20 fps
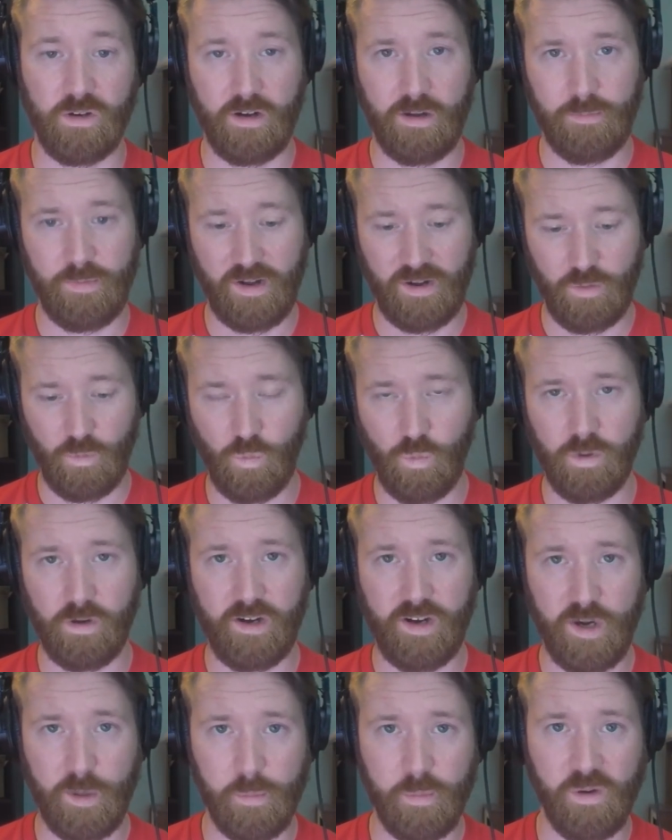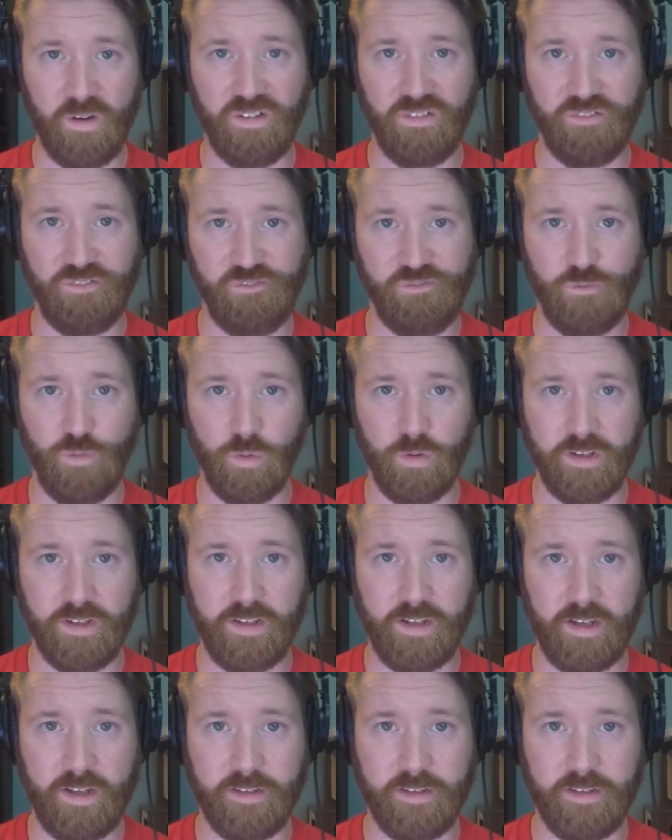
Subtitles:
about Warhammer 40k.